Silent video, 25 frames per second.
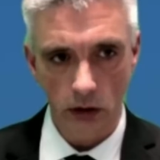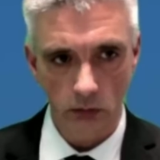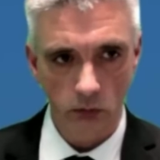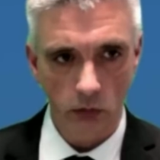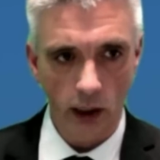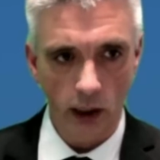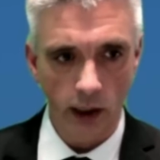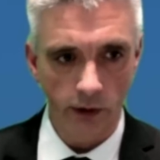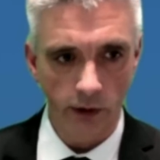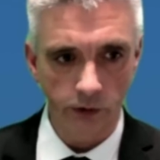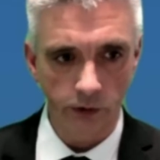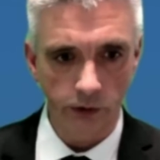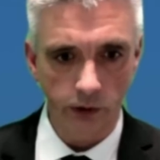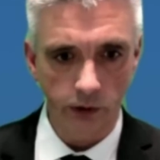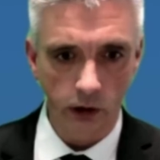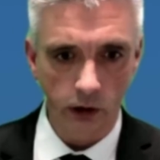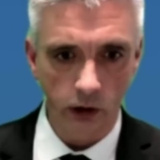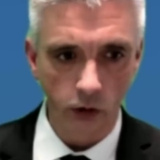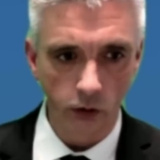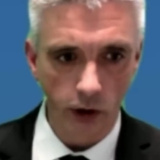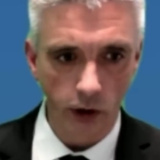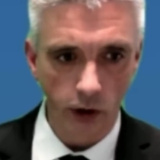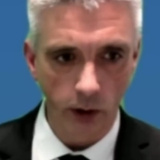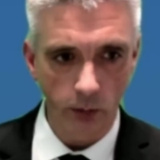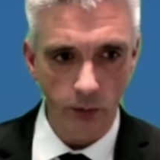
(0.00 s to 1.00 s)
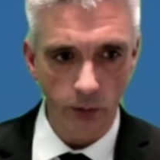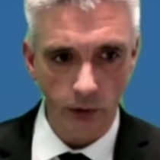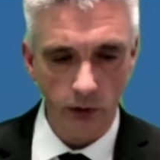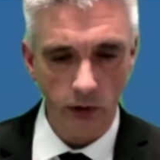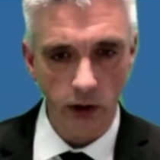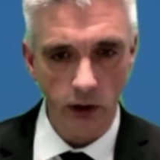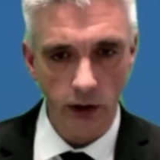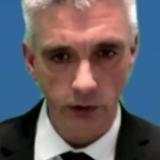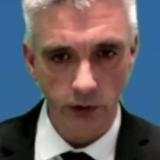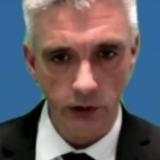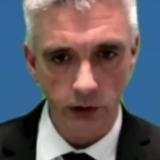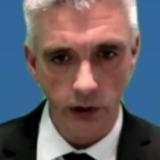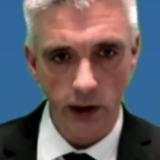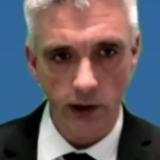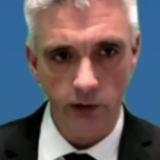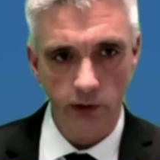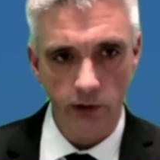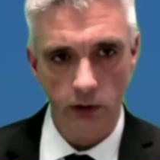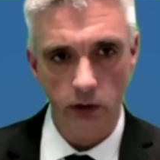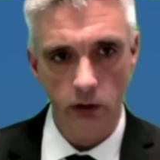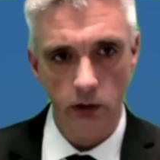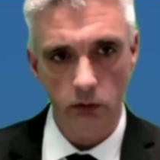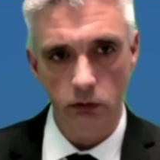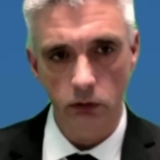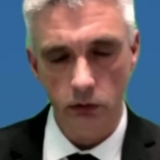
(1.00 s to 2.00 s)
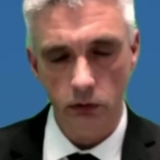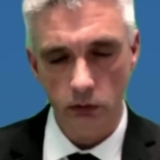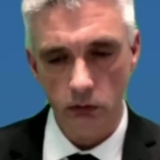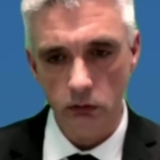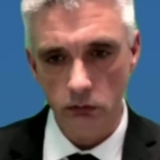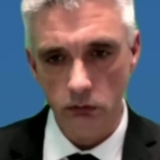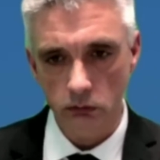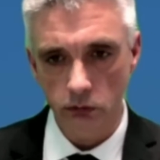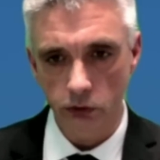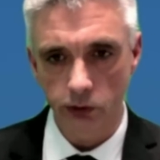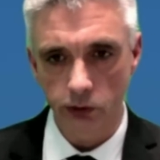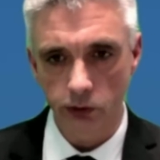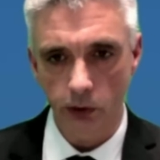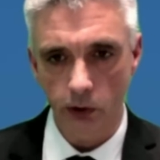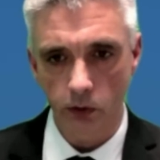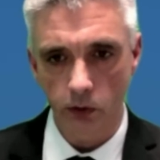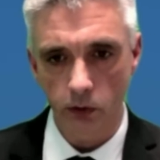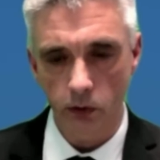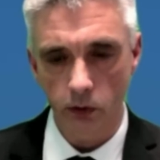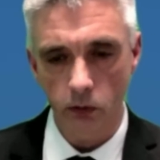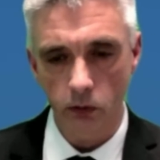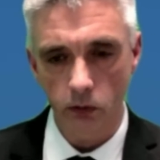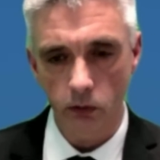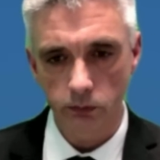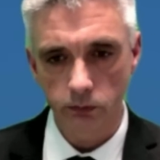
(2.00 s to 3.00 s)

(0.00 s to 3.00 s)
as the career progressed, yes, responsible.